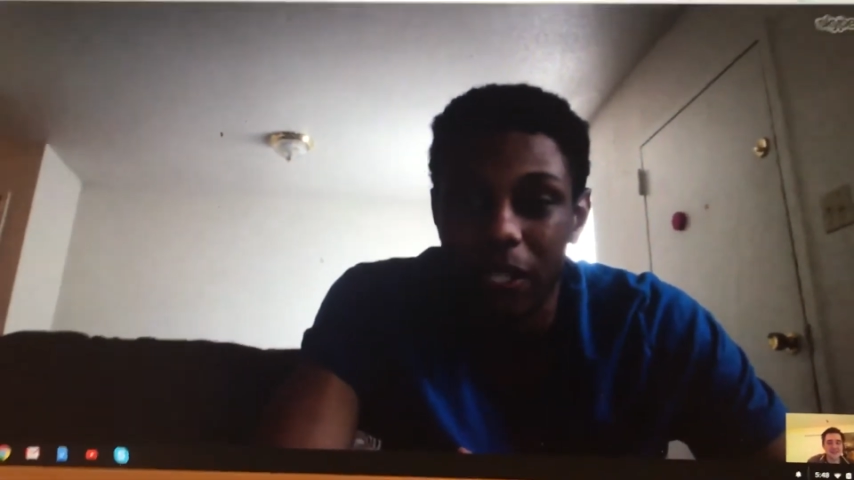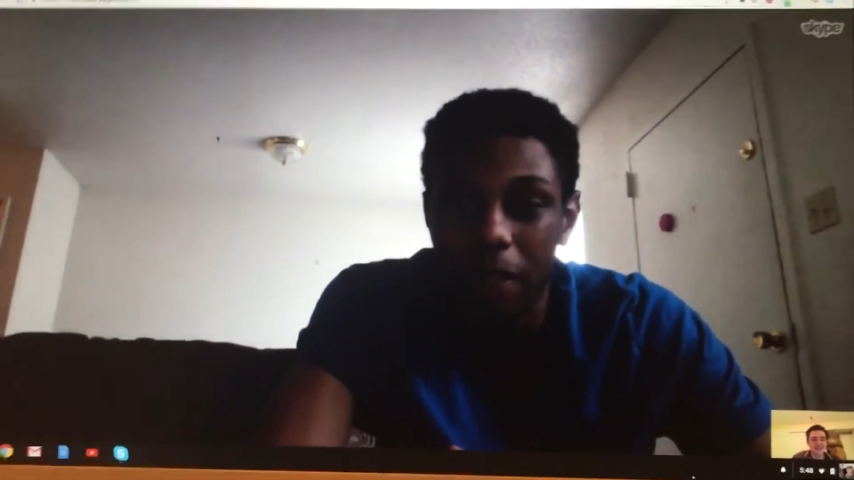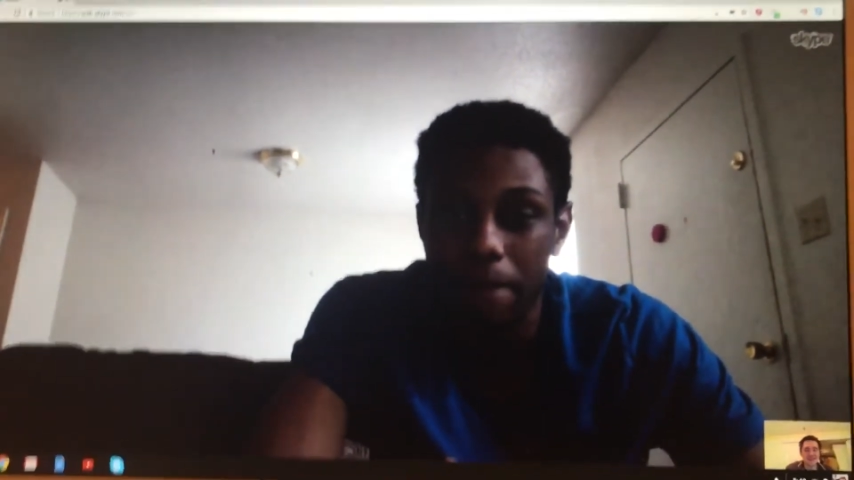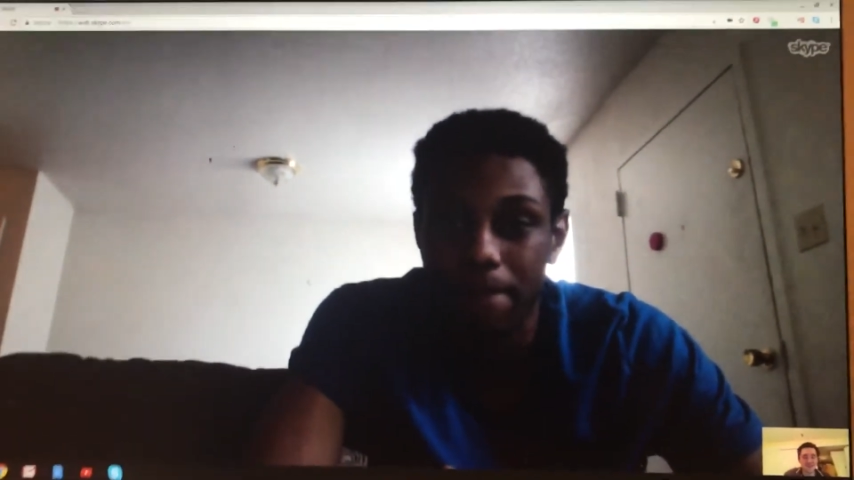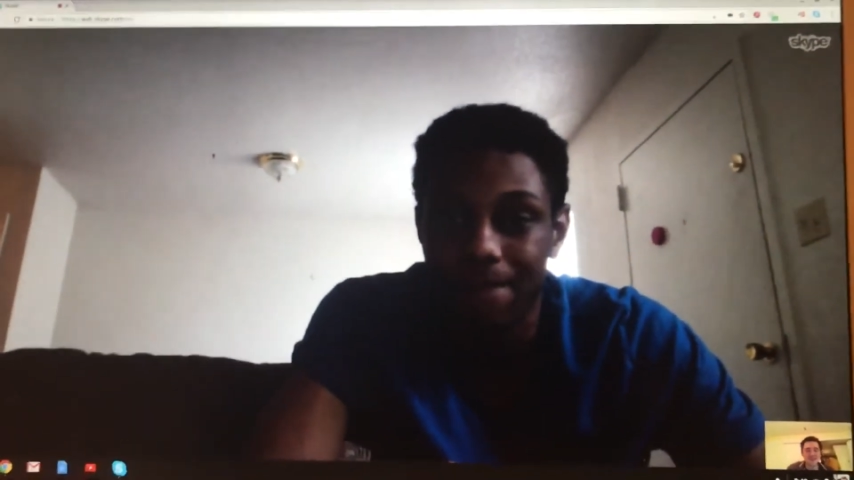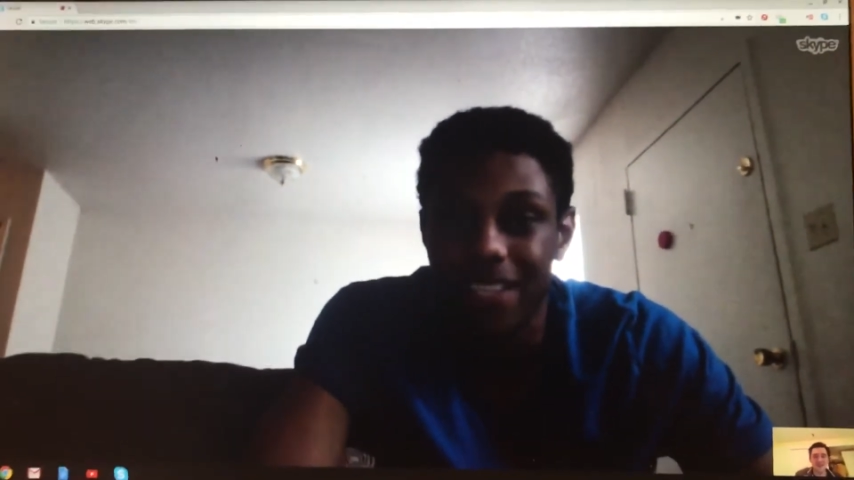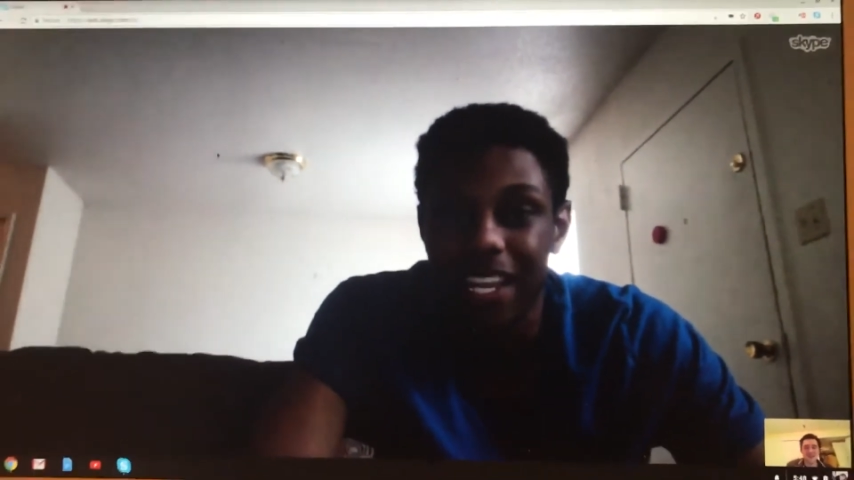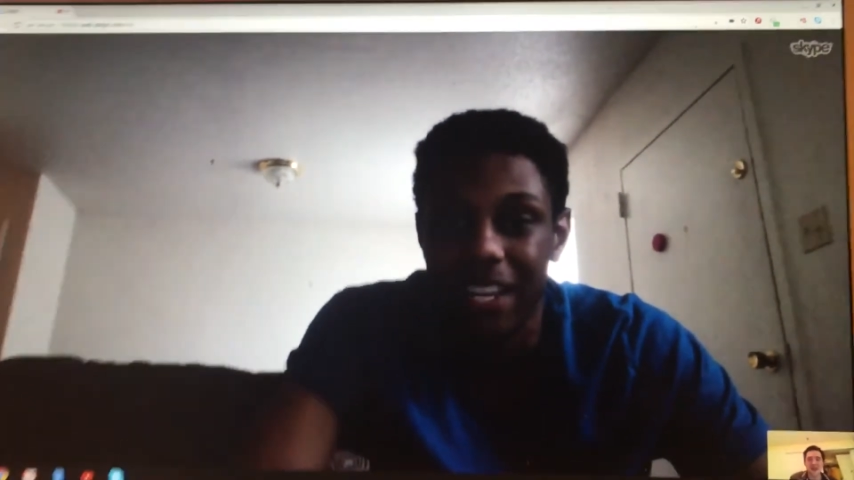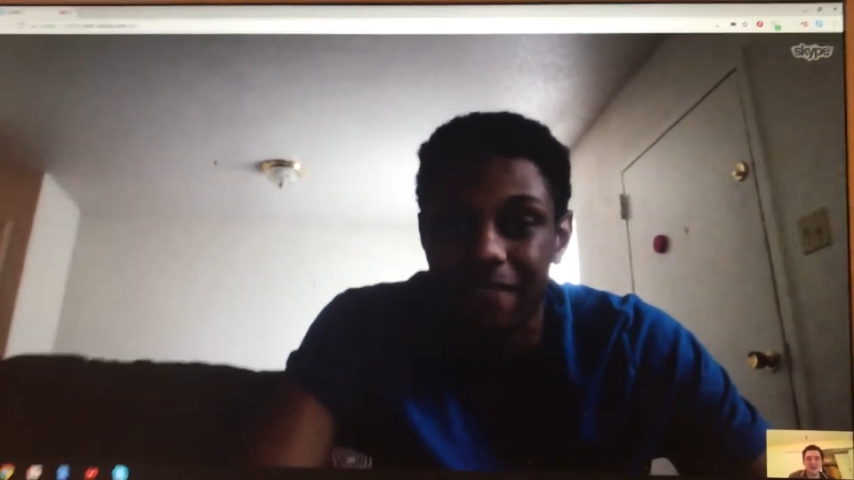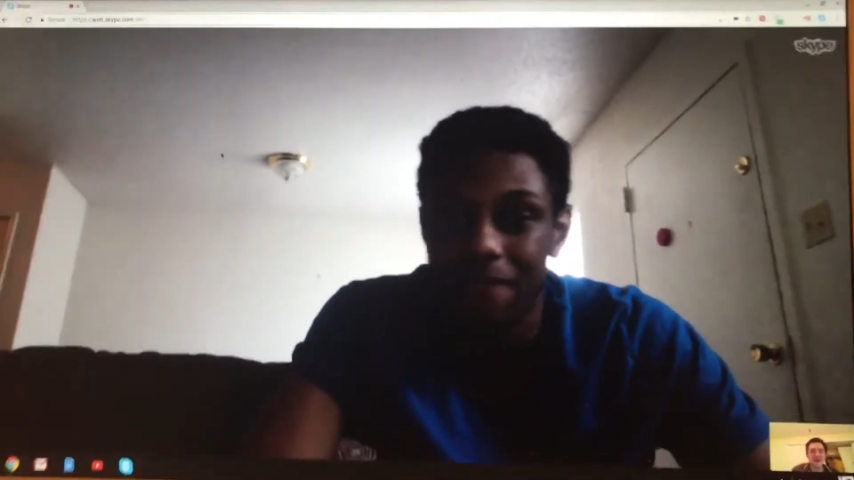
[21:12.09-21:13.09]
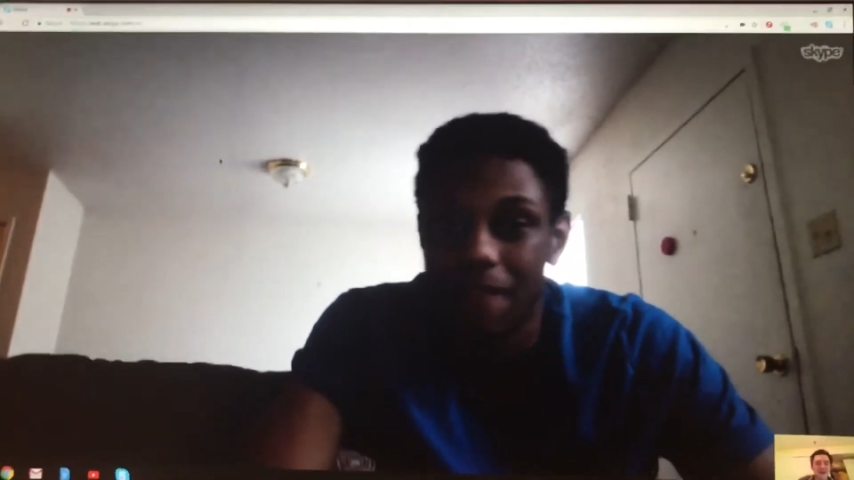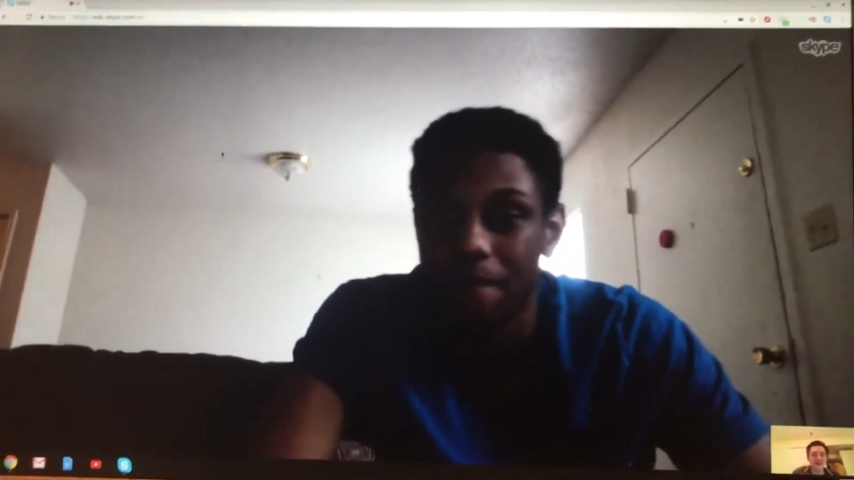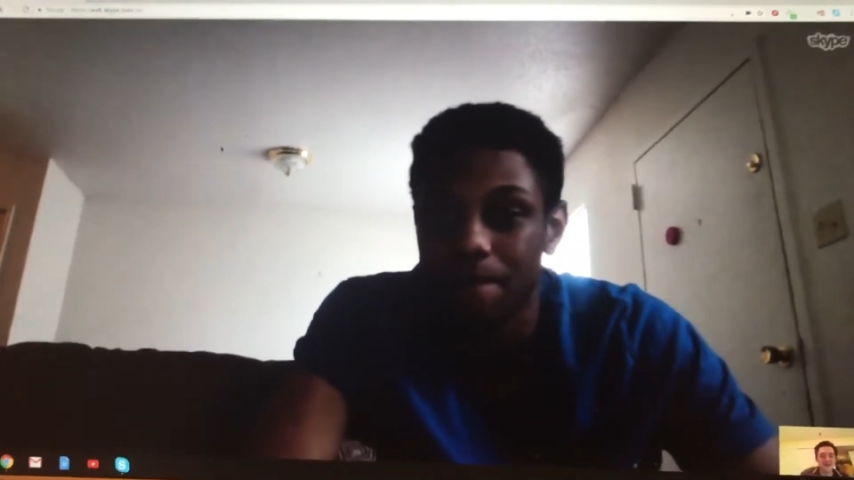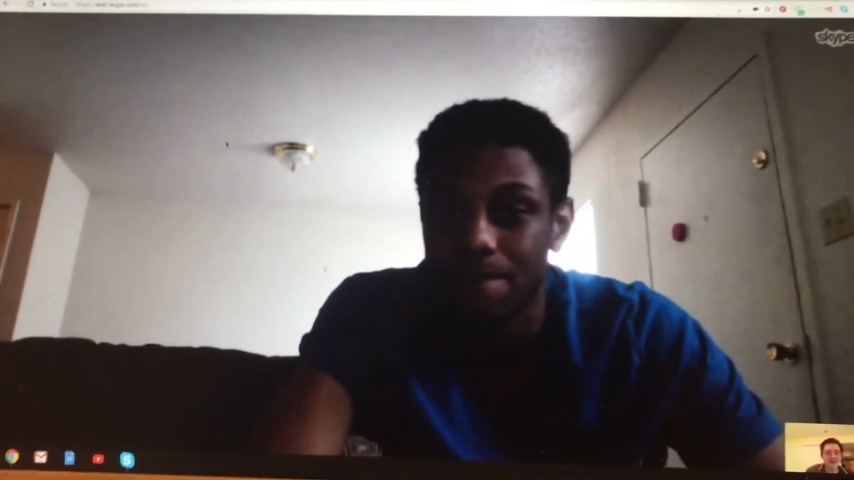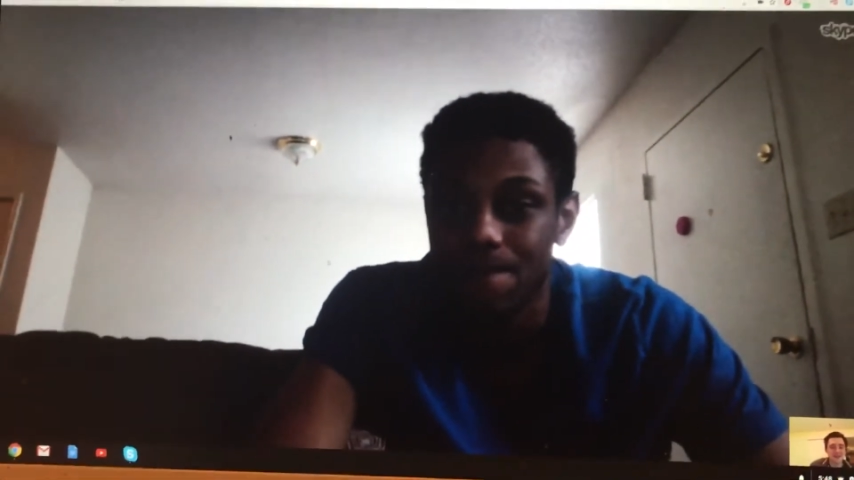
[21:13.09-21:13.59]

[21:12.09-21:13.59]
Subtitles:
gonna take, like, 5 hours.